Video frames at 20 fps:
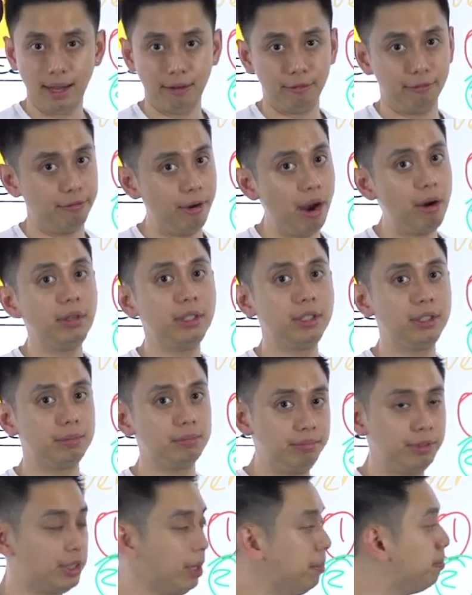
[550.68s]
a very
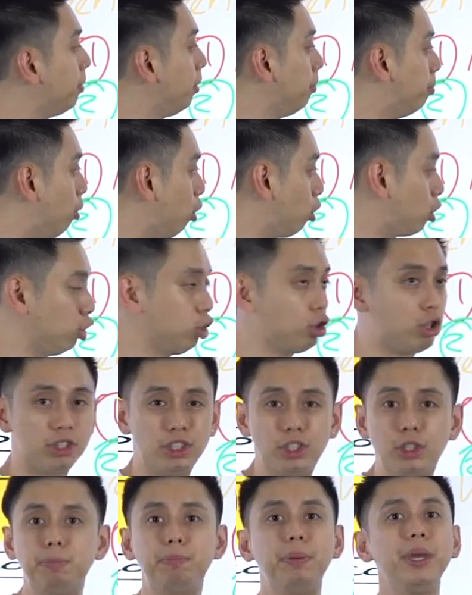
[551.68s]
simple book. You
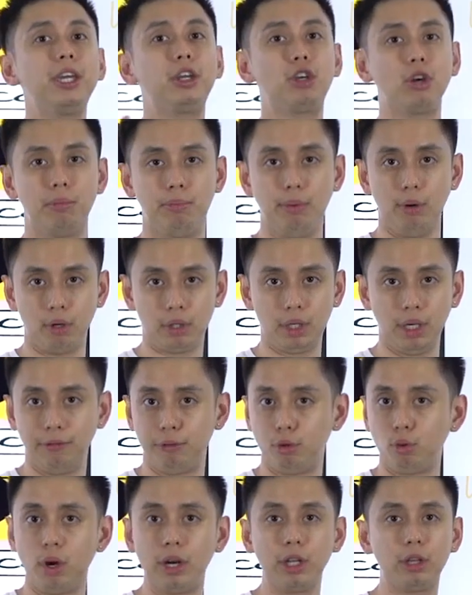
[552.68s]
could speak your book
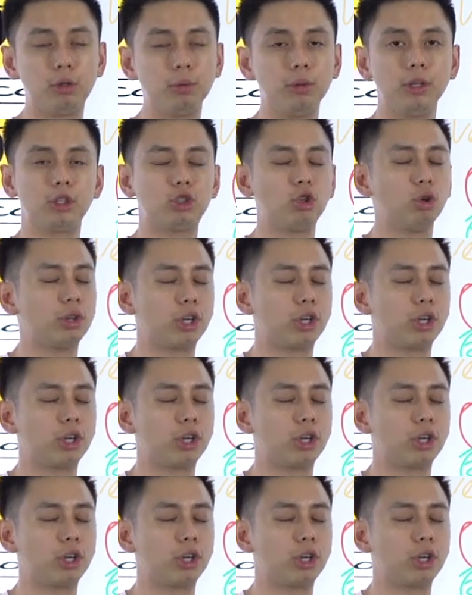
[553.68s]
if you wanted to. So